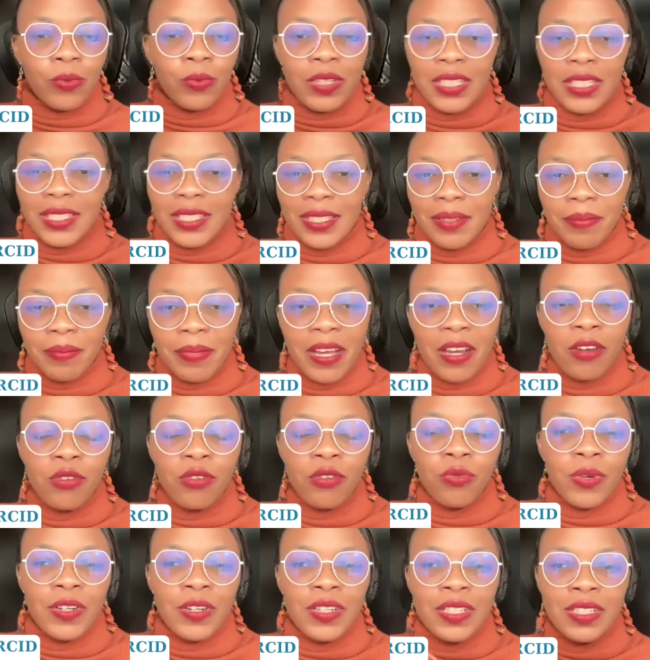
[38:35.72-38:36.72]
what it's
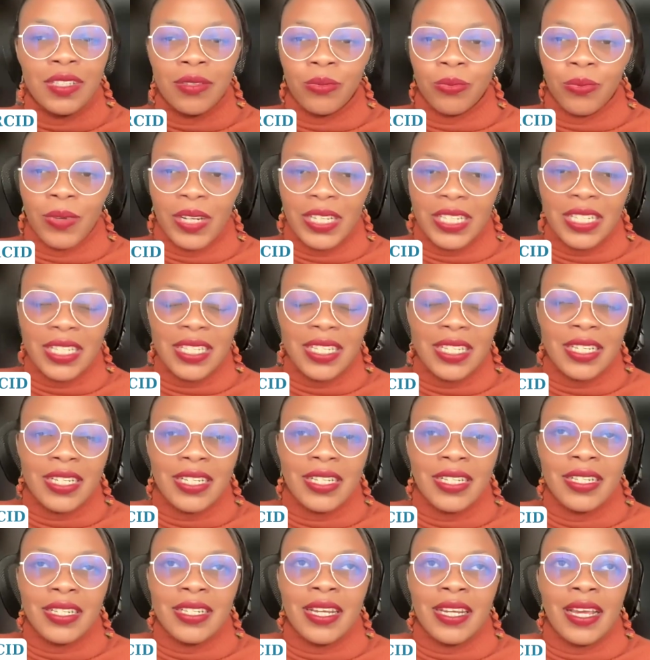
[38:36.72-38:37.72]
about, where it's
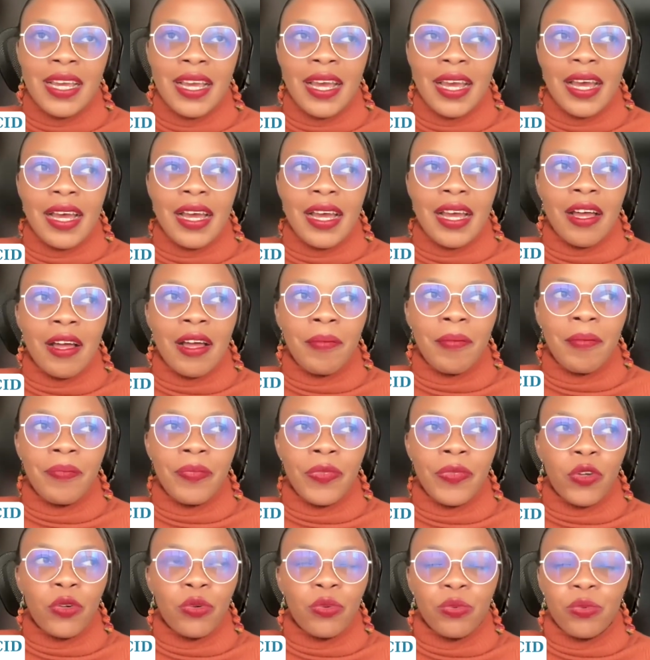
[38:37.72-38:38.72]
registered,
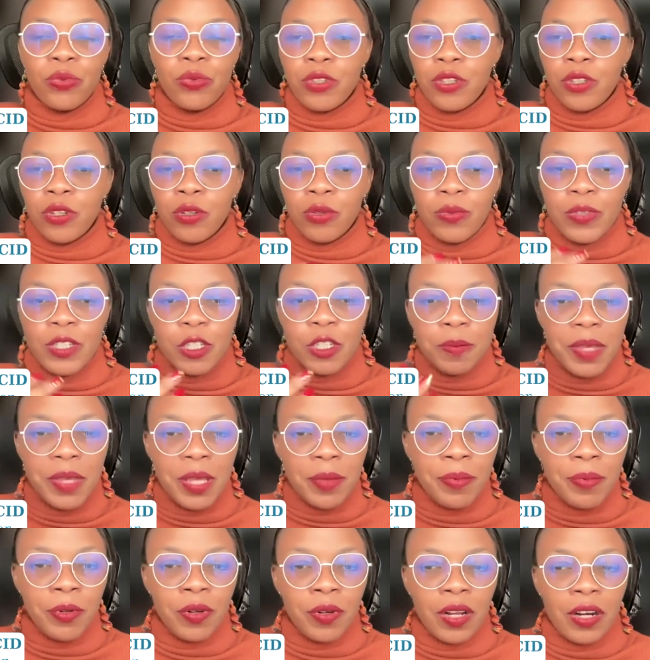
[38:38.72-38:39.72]
which
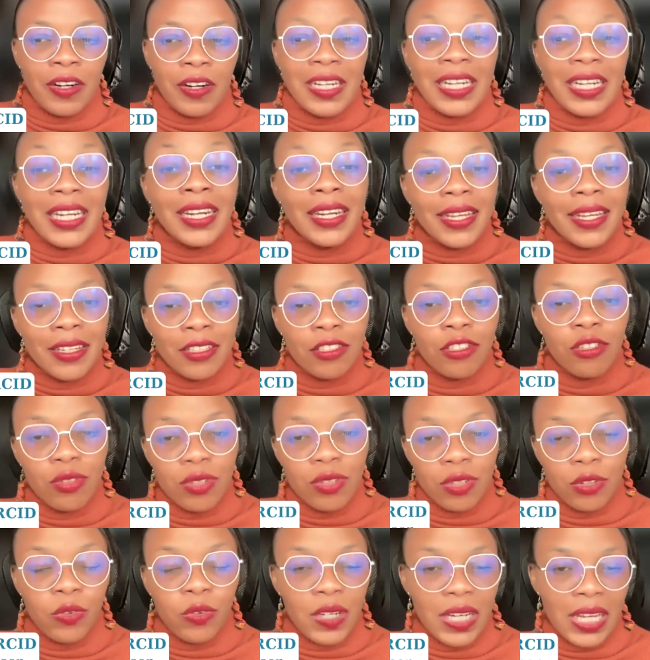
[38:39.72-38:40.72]
people are
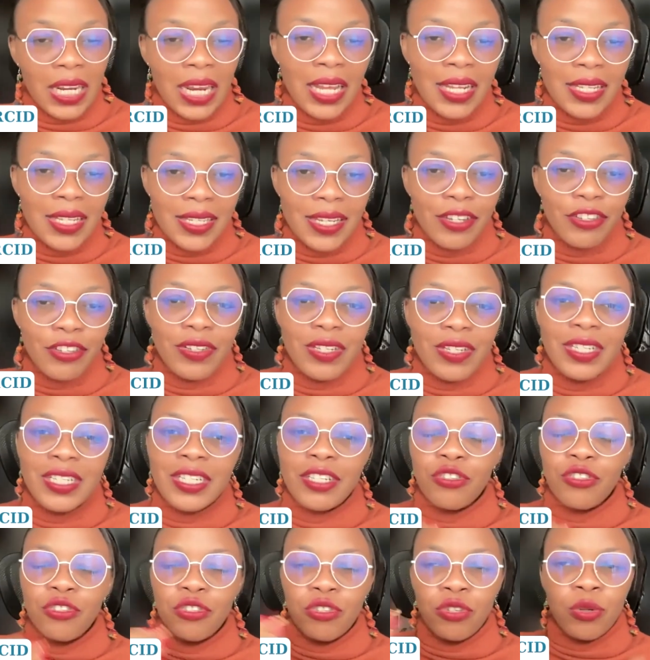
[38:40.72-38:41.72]
linked to the
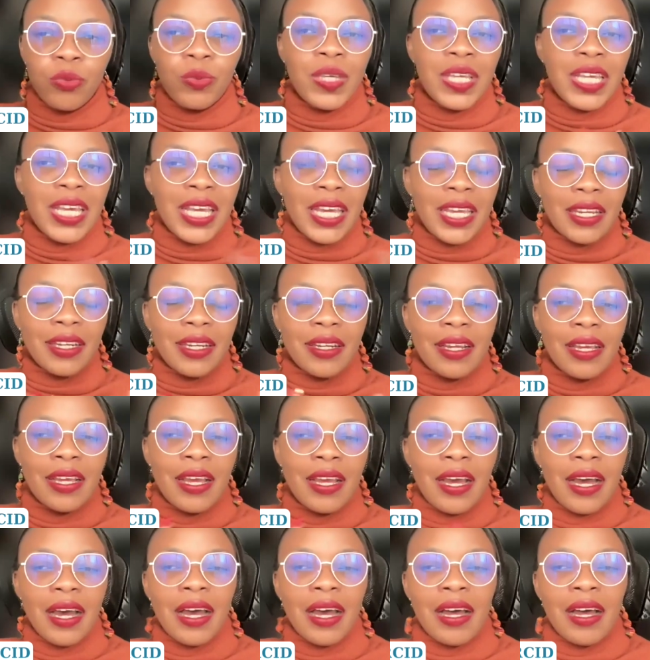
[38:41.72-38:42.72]
organization, just so we can
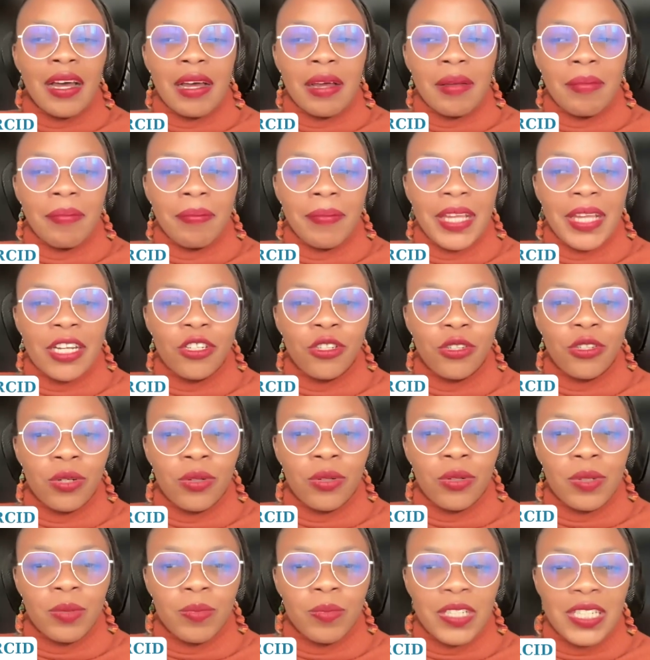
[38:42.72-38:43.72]
make
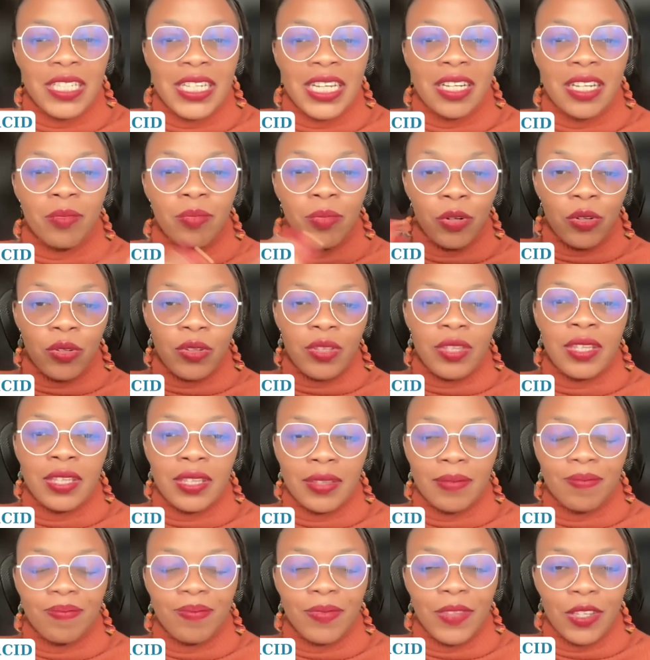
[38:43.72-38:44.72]
sure we protect both,
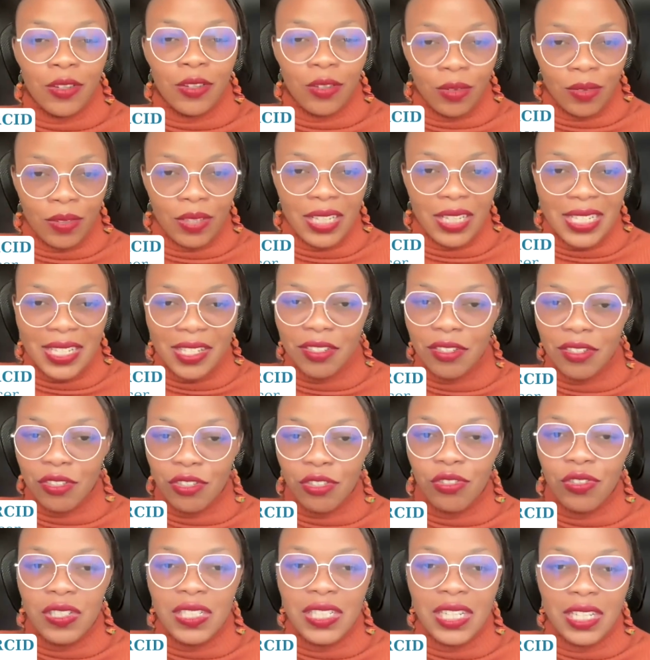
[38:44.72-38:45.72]
the
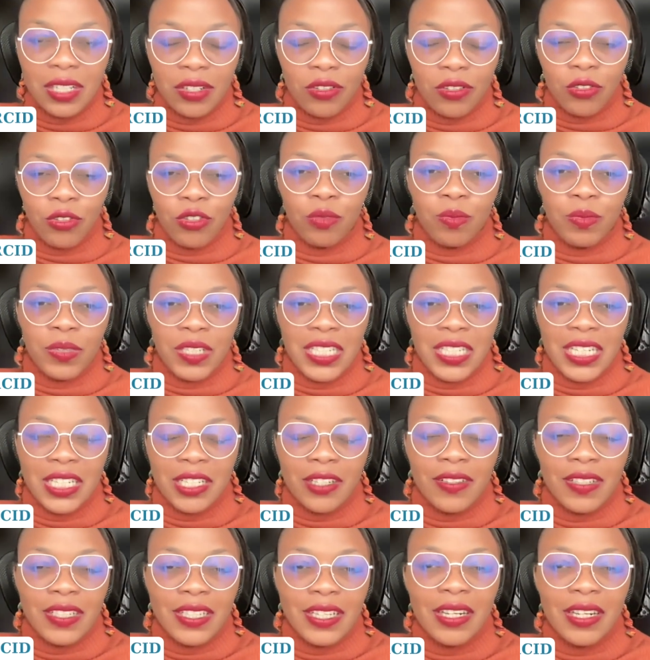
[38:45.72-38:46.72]
institution and also
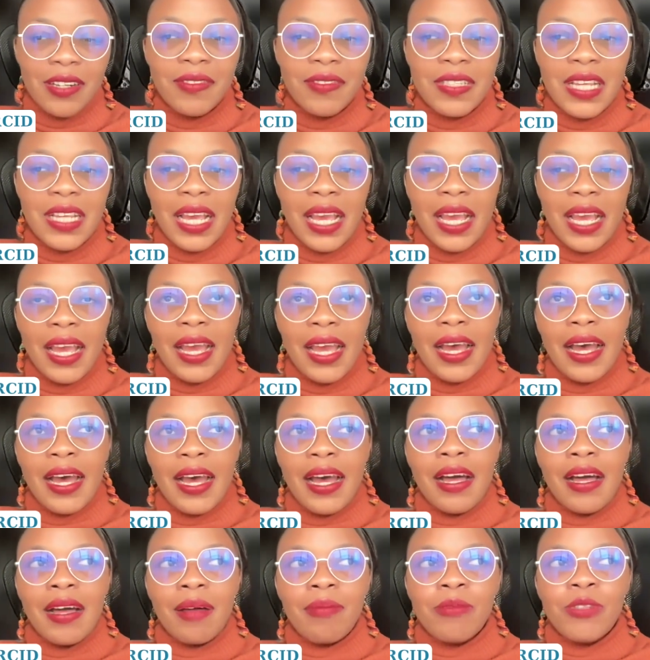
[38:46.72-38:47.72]
protect ourselves.
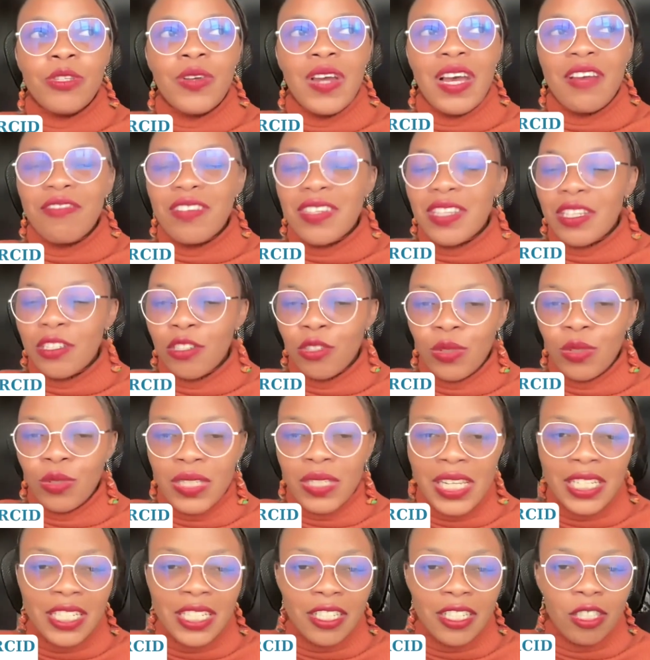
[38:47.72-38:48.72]
So after the due
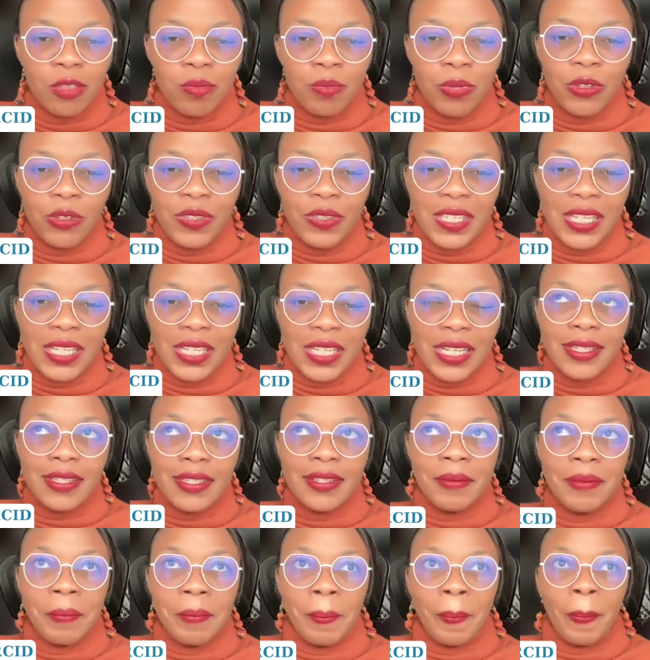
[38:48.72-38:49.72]
diligence
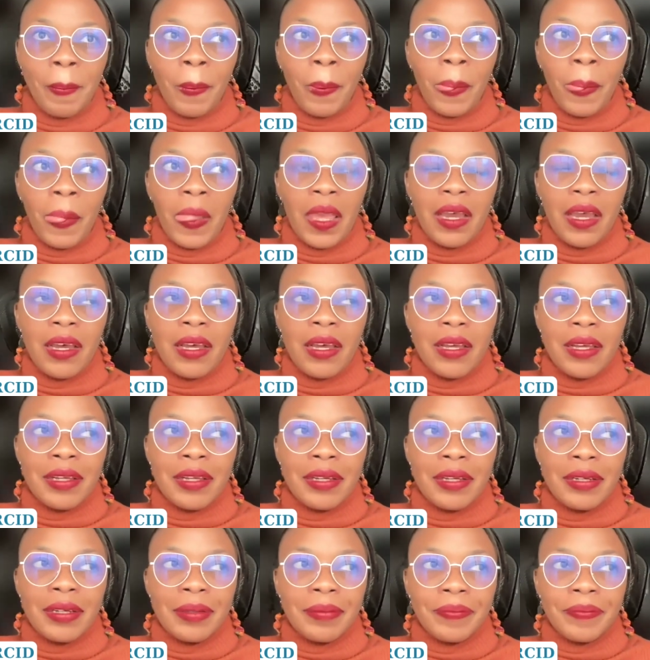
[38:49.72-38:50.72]
process,
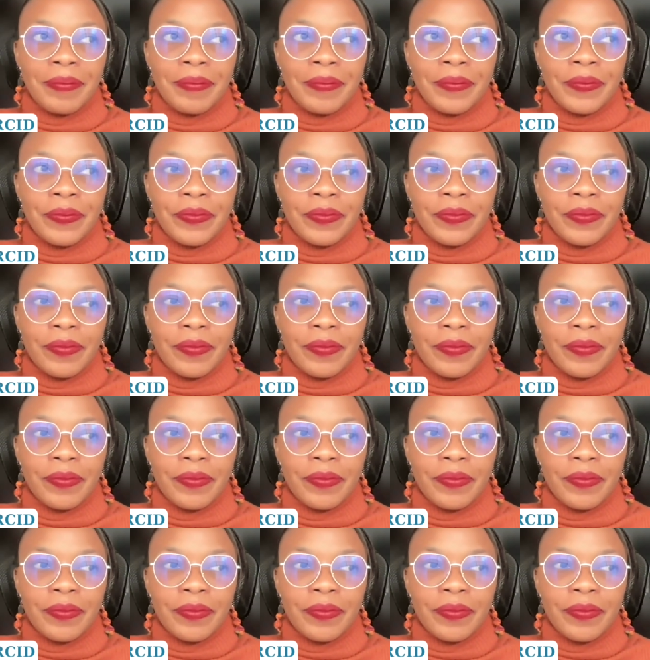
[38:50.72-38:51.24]
um,